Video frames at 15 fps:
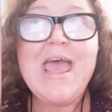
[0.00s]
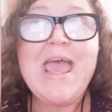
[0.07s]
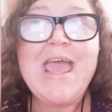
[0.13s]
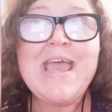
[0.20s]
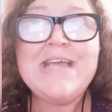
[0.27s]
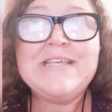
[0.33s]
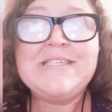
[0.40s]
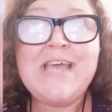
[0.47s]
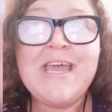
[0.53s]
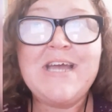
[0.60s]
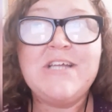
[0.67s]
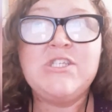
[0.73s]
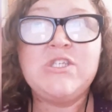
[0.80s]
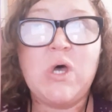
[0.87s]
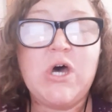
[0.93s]
his
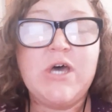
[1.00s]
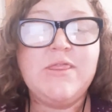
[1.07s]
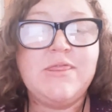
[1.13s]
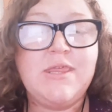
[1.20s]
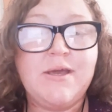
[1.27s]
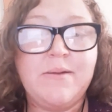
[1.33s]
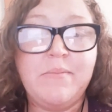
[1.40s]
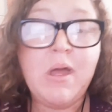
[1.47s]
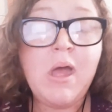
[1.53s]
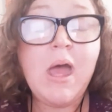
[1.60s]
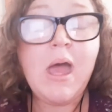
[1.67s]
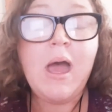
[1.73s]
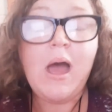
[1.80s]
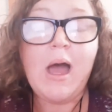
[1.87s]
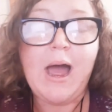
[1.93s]
hands on them.
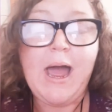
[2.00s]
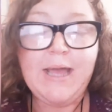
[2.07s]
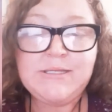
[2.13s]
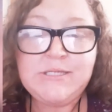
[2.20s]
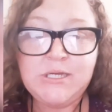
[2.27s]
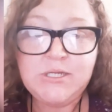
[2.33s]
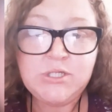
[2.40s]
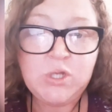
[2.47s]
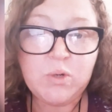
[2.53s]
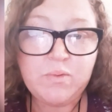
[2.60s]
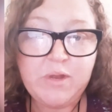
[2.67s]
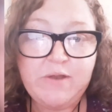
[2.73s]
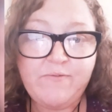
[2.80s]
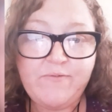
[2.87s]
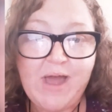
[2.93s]
I tend to
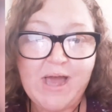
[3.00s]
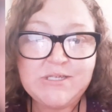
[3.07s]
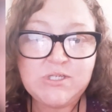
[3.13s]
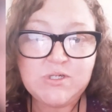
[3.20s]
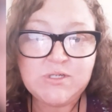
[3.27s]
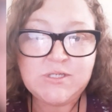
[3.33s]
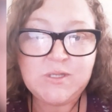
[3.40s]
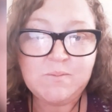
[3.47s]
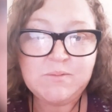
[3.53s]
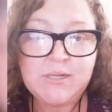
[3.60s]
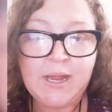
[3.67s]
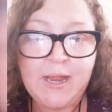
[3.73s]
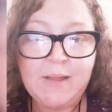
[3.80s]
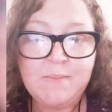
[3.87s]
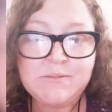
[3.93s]
read faster
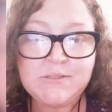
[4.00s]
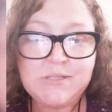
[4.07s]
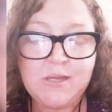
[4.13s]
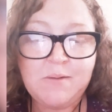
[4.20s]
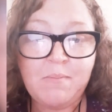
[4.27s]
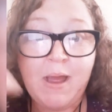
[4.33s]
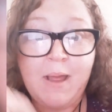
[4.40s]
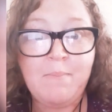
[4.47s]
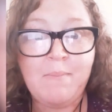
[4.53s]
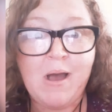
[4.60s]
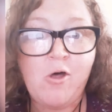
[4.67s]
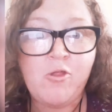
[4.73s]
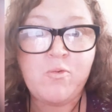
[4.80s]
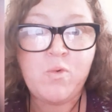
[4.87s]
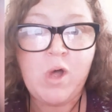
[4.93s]
sometimes than my
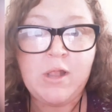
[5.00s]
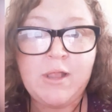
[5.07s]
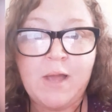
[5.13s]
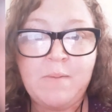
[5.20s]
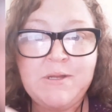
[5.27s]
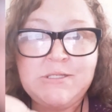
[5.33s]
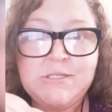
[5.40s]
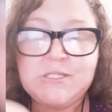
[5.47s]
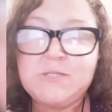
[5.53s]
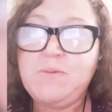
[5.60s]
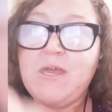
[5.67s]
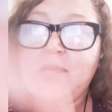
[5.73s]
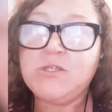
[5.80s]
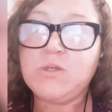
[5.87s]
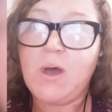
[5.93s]
mouth will allow me to
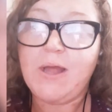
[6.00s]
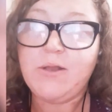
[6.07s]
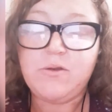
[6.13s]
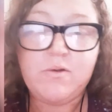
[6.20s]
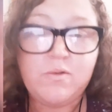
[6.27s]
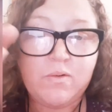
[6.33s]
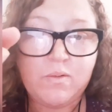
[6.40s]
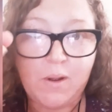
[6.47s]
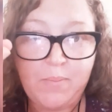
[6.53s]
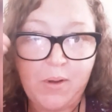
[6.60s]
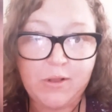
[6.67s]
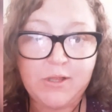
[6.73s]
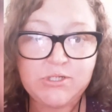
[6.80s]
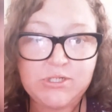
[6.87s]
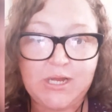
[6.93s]
speak. So I do
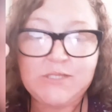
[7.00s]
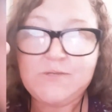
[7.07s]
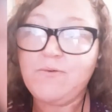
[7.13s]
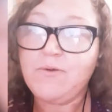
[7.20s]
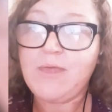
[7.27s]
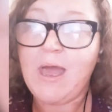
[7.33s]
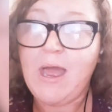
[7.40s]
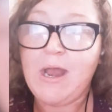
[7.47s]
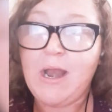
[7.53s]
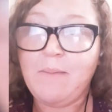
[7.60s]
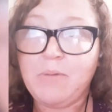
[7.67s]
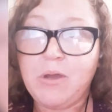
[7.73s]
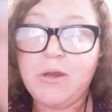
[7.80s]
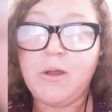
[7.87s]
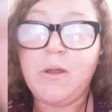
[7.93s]
apologize for that. And
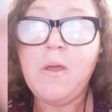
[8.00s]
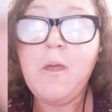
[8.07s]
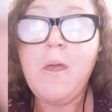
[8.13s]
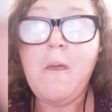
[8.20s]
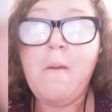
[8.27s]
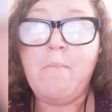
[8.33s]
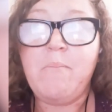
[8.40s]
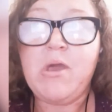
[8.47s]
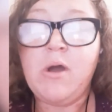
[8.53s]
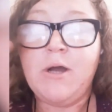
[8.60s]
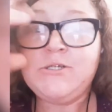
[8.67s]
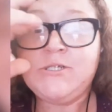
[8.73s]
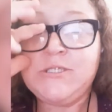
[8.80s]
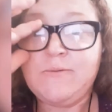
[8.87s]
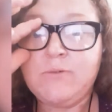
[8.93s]
I'm going to be
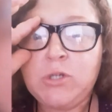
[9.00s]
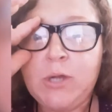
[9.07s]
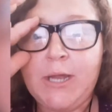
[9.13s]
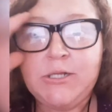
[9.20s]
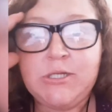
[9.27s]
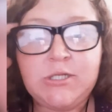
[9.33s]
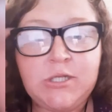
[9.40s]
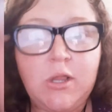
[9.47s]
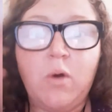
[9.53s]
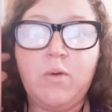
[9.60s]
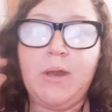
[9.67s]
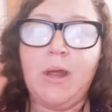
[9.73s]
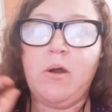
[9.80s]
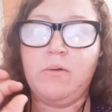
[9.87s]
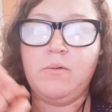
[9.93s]
conscious of trying to slow
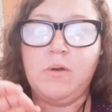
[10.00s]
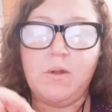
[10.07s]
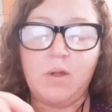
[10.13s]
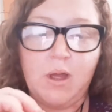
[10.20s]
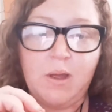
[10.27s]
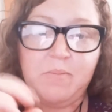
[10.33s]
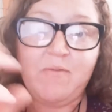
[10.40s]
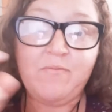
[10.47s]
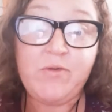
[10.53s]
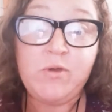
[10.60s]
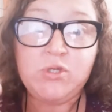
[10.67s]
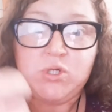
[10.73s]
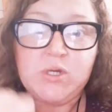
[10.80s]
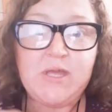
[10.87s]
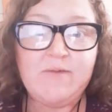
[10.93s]
down in
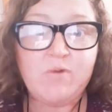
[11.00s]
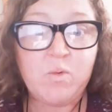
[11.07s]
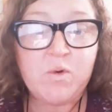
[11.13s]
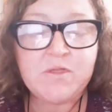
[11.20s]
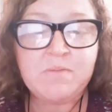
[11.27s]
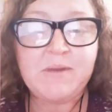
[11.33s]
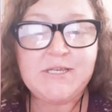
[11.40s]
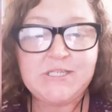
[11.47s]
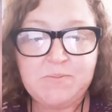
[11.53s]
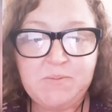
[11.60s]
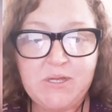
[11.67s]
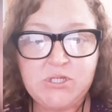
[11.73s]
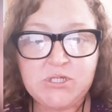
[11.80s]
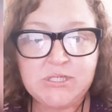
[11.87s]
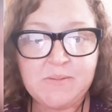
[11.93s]
future, even with my
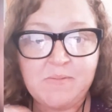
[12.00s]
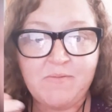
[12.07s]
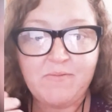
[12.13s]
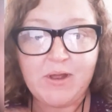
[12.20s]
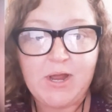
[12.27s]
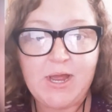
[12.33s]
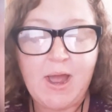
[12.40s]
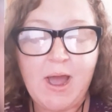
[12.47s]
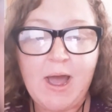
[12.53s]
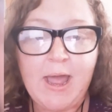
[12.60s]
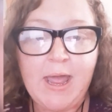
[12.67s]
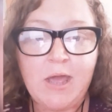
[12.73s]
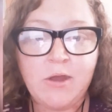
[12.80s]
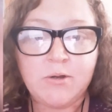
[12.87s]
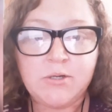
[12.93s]
speech, because I'm a very
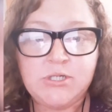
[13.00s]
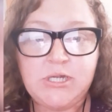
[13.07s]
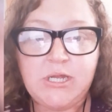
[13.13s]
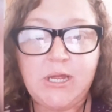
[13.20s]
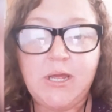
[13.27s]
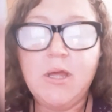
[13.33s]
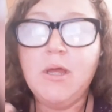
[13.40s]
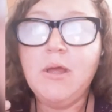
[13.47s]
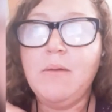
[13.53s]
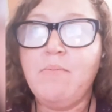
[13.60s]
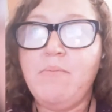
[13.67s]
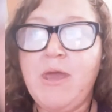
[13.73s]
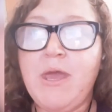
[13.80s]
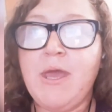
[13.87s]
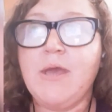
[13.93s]
high energy
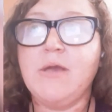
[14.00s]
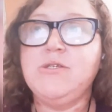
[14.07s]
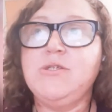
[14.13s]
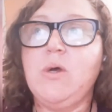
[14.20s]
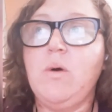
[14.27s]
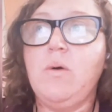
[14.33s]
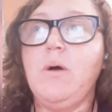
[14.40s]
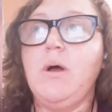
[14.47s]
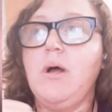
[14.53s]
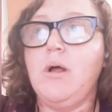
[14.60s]
being. So